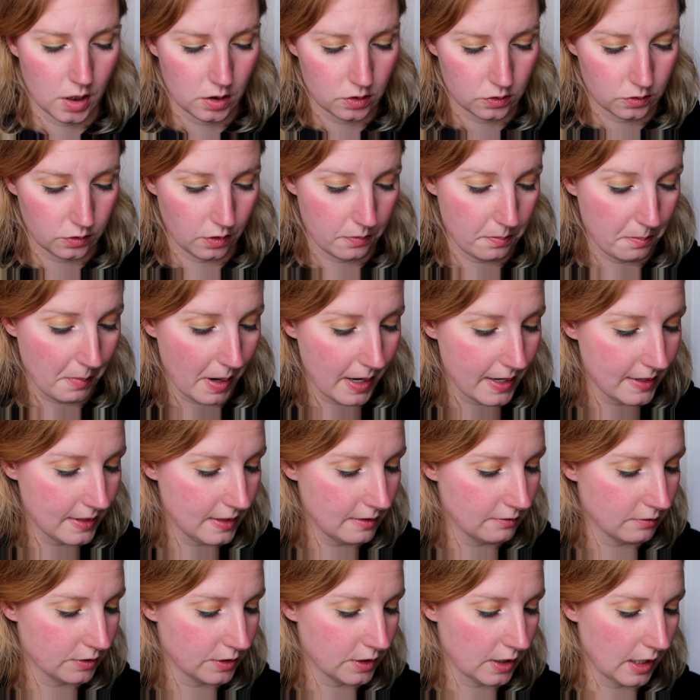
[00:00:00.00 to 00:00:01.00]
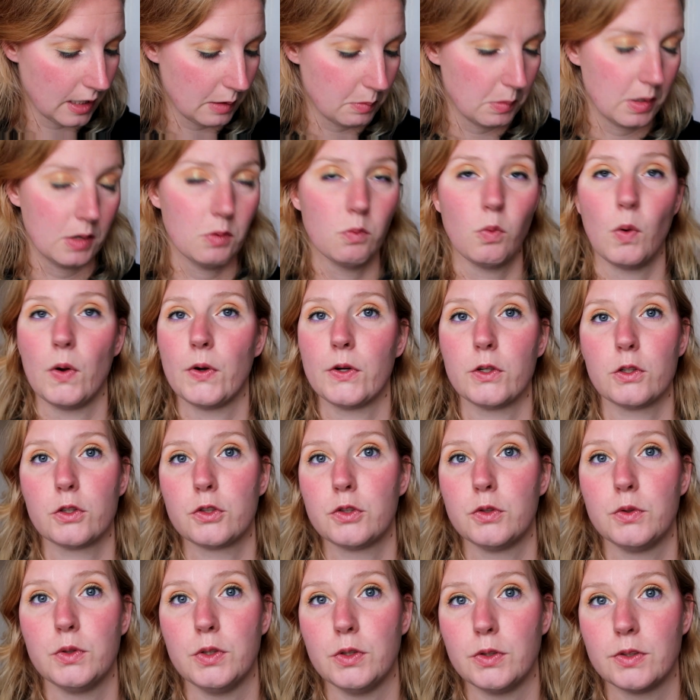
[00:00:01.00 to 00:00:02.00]
So it might even take me 1 or
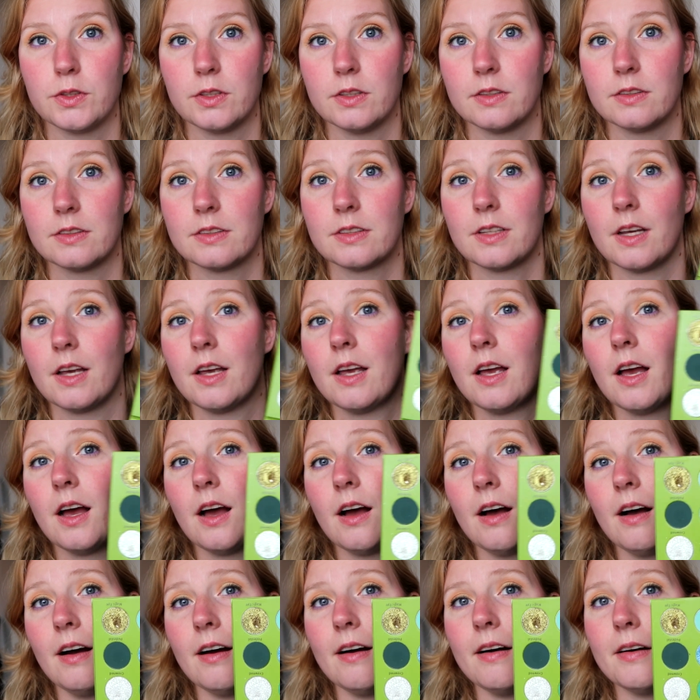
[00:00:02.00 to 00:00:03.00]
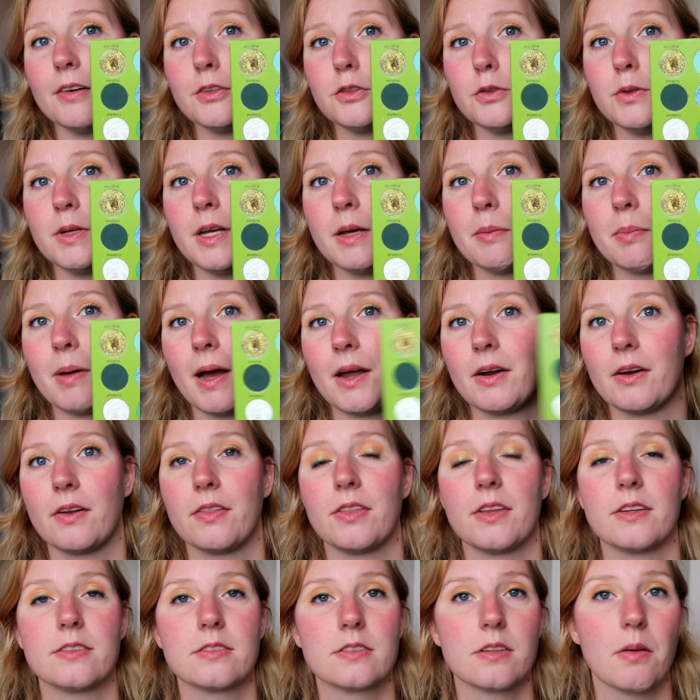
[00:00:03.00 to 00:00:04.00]
2 uses to hit pan on
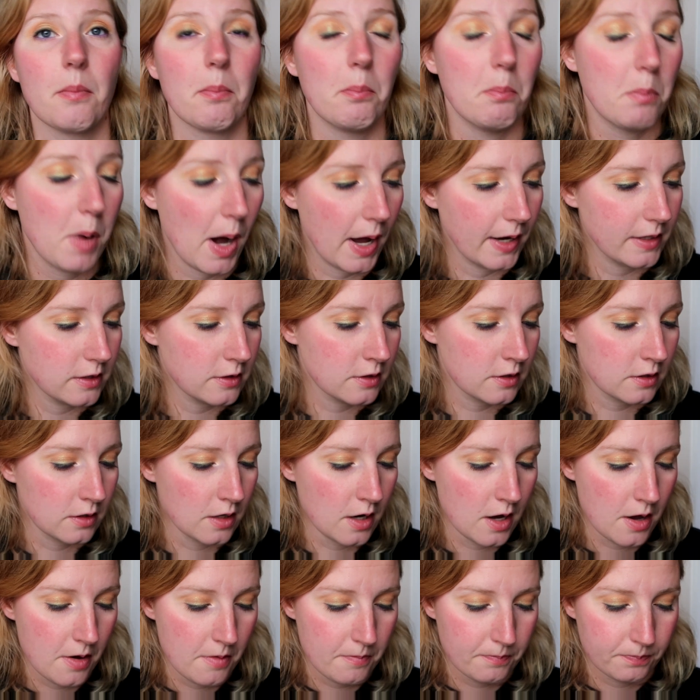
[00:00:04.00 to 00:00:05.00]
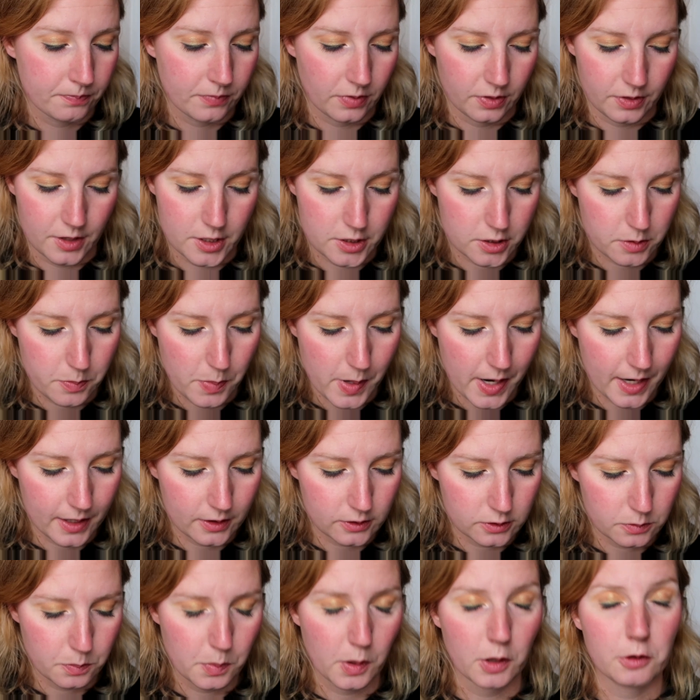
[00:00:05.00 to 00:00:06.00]
this. But this
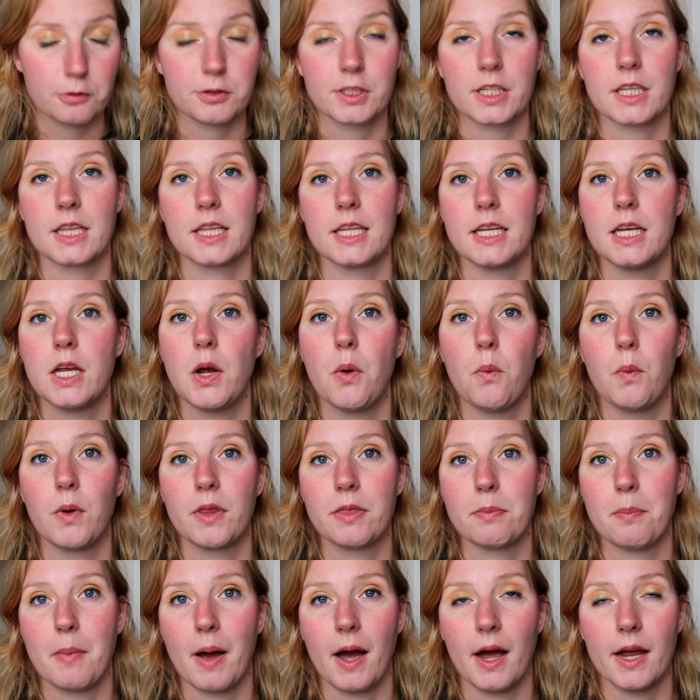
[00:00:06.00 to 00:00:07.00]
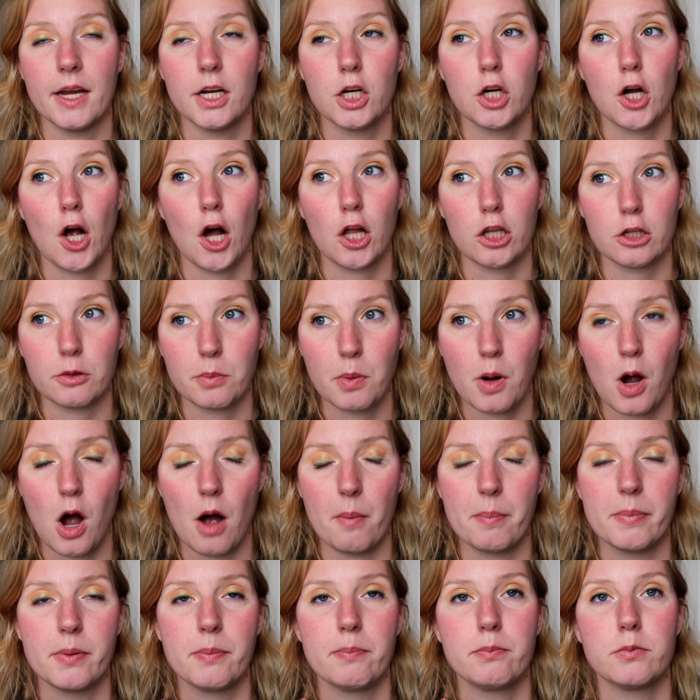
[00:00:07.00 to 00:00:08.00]
pairs perfectly with my
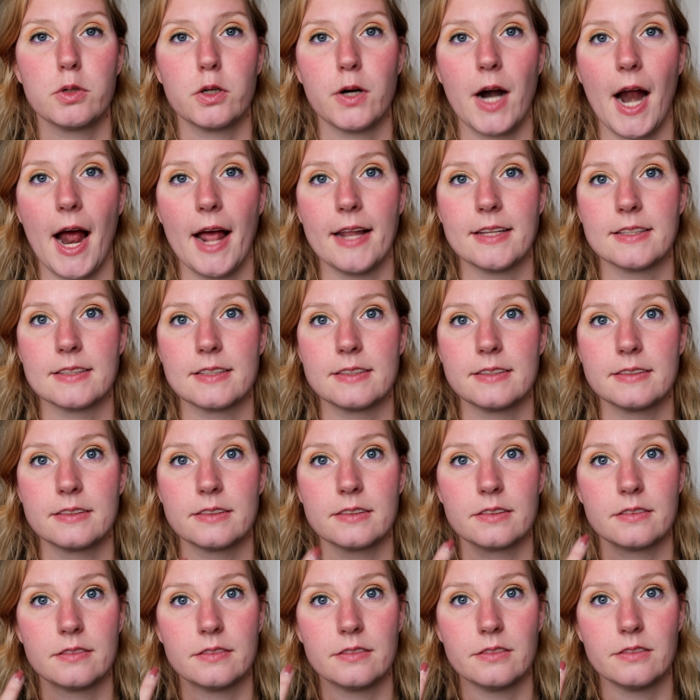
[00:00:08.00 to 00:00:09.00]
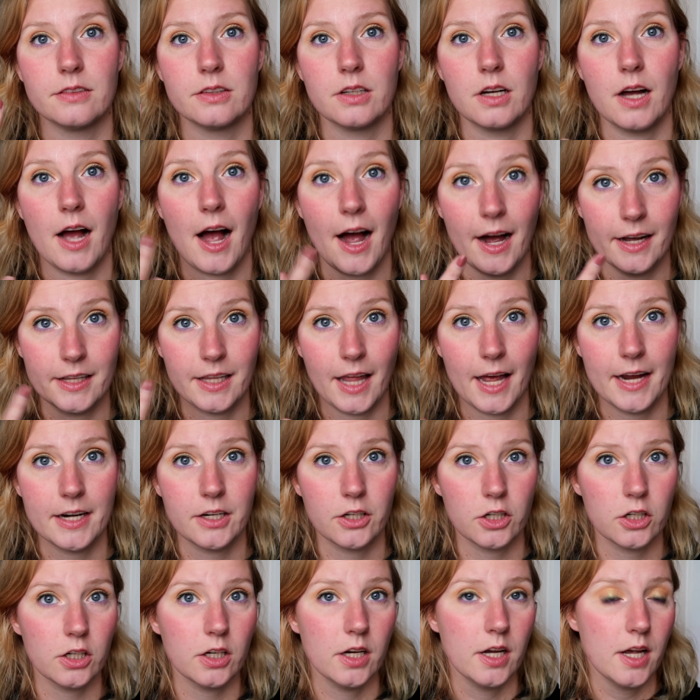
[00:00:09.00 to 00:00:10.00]
ColourPop Prance
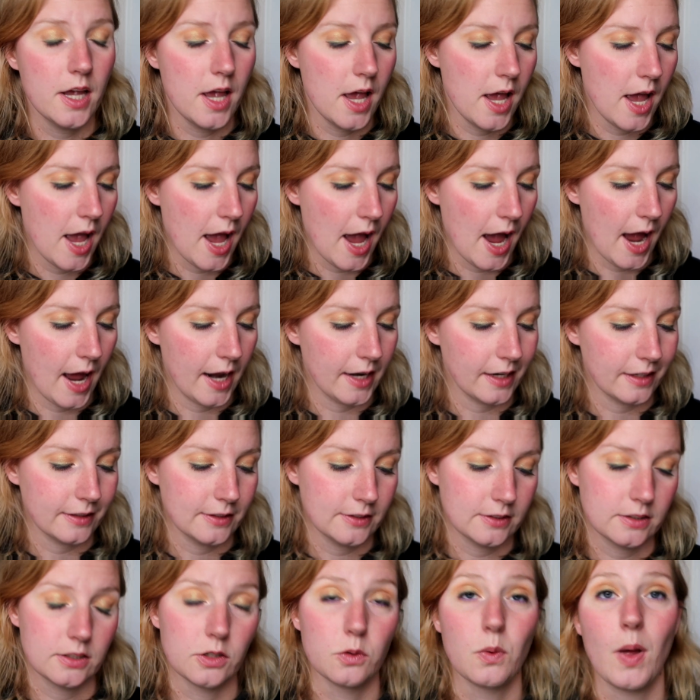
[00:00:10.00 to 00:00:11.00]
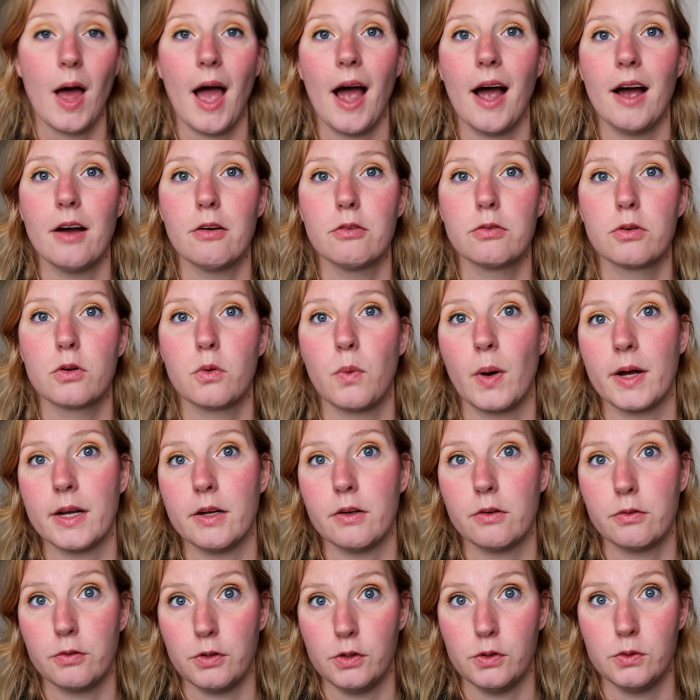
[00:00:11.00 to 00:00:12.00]
eyeliner. And I still have quite
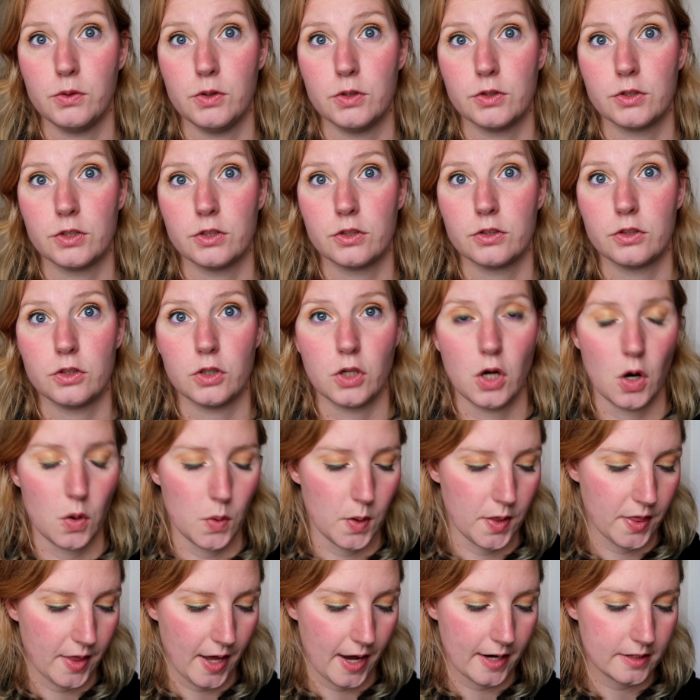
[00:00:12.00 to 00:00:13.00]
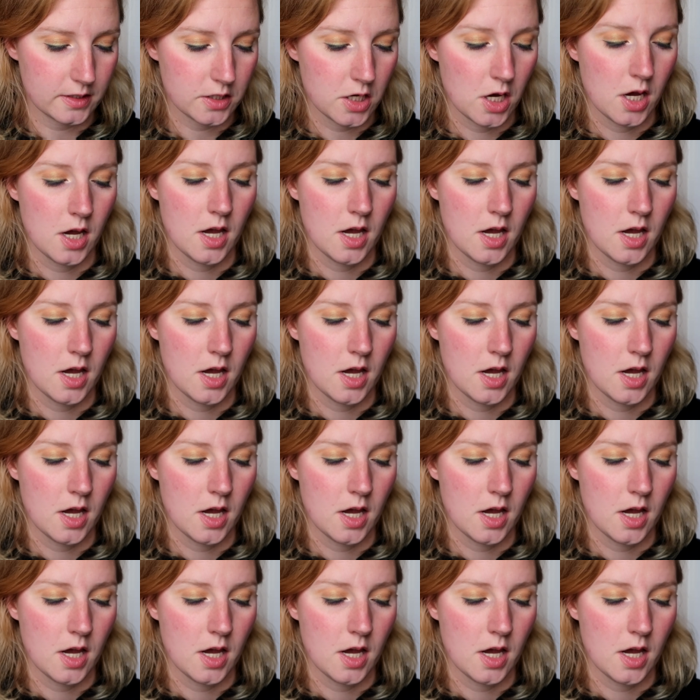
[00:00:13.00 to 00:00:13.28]
a few uses to go on that.